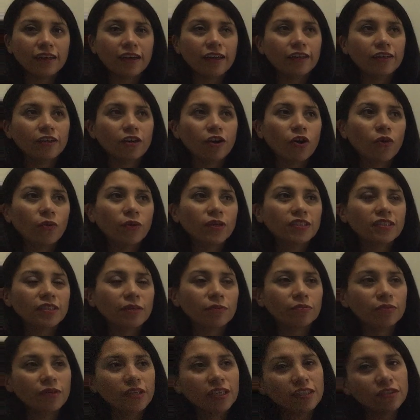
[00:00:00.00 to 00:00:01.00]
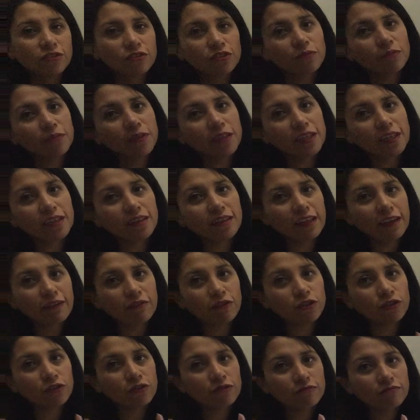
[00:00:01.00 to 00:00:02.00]
I know it's a pre-intermediate
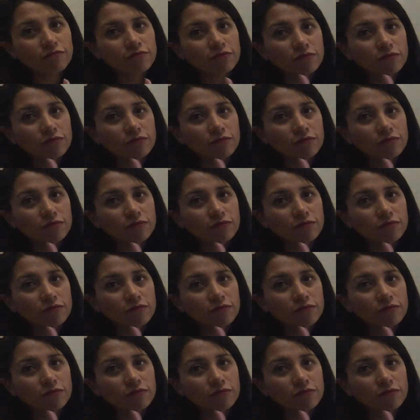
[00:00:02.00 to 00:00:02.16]
level